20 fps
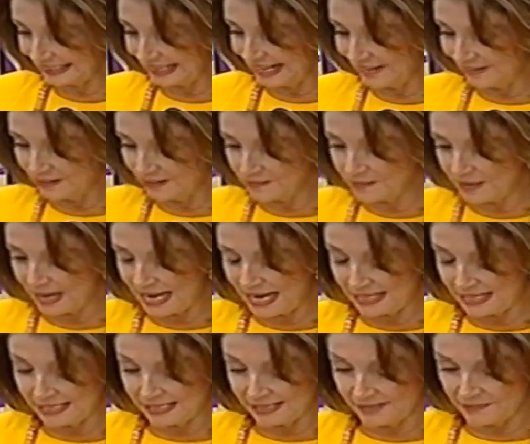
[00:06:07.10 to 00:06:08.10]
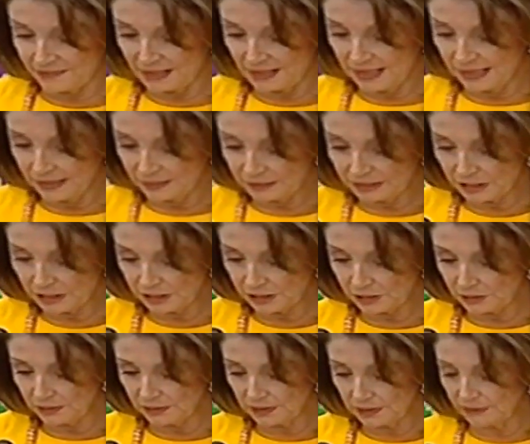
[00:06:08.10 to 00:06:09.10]
Karen Bass, which
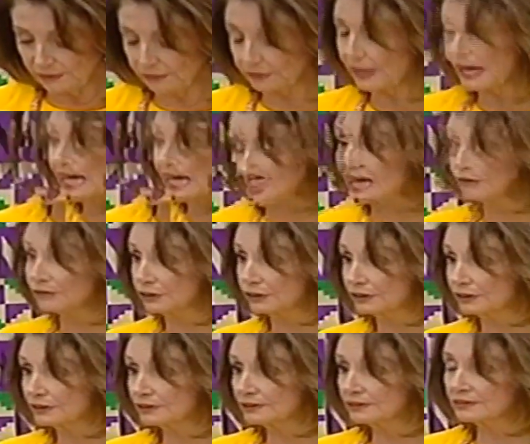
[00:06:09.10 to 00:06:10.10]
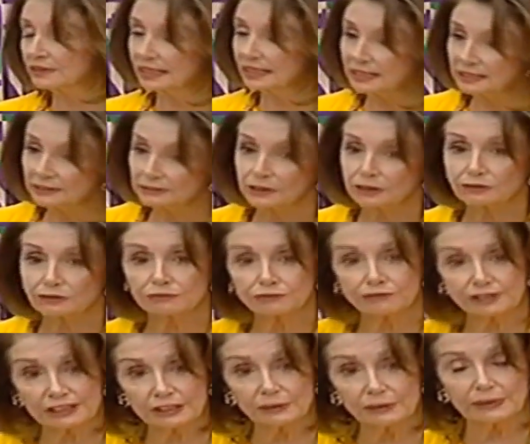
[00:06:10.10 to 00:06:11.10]
is on ever
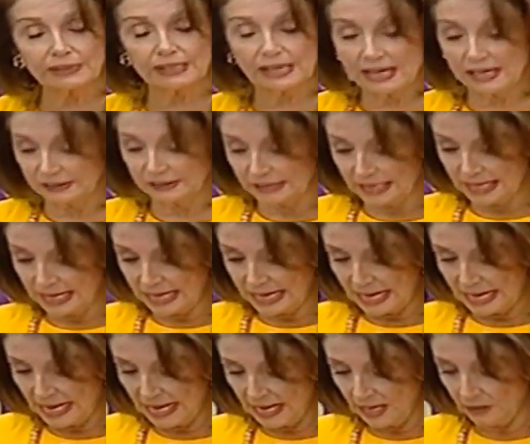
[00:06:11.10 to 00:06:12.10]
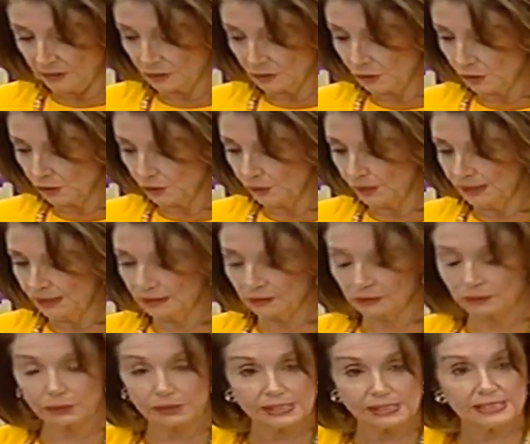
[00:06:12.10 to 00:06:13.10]
figuring out how to
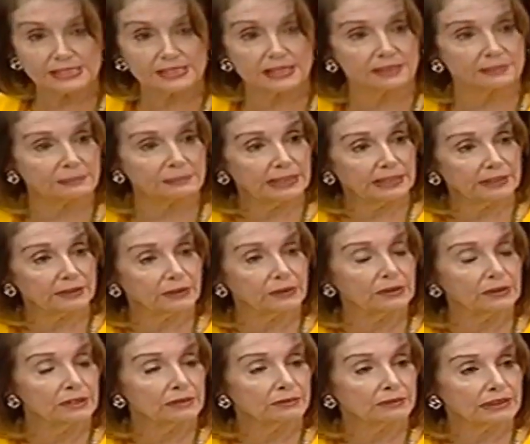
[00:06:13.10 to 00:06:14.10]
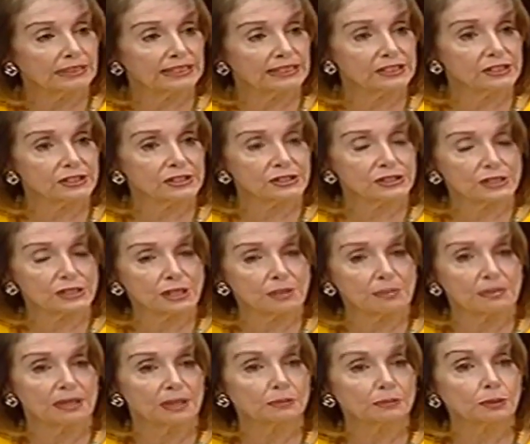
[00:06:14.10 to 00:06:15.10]
increase a better
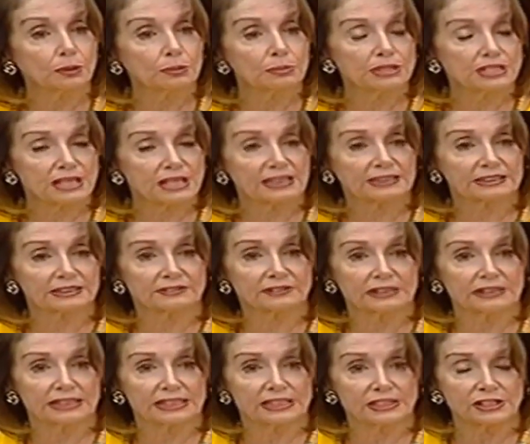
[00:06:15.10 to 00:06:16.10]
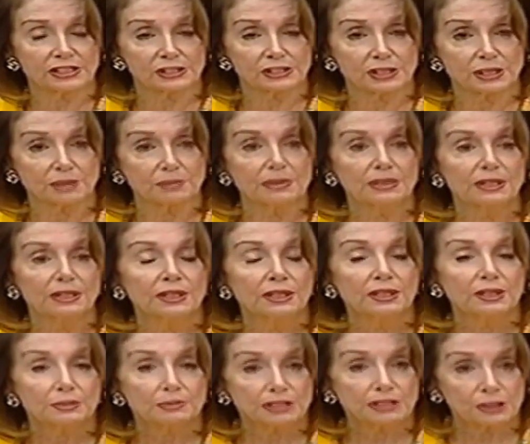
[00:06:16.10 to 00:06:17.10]
relationship, a more productive relationship
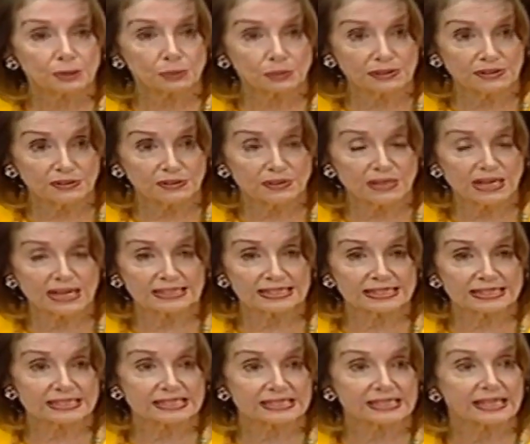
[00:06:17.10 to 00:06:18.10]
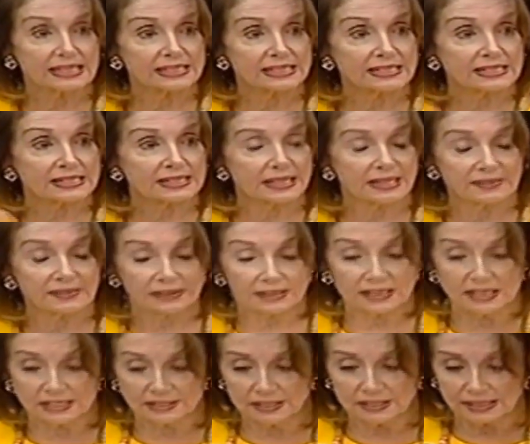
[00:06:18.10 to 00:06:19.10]
between the United States and the
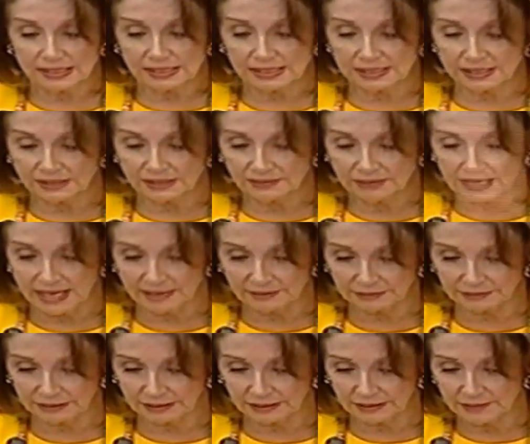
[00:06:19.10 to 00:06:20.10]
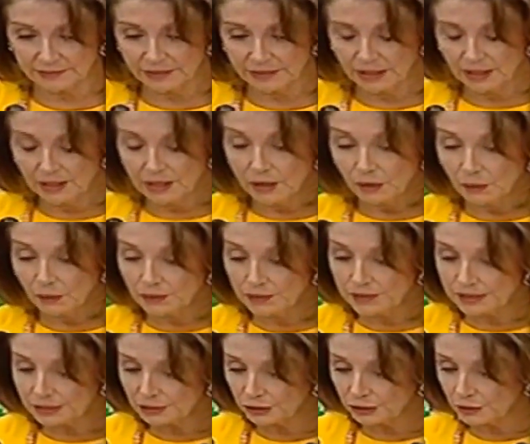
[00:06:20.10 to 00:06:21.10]
continent of Africa.
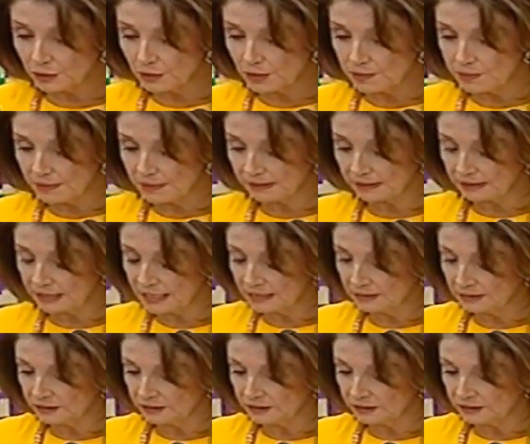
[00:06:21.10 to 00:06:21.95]
On this trip, our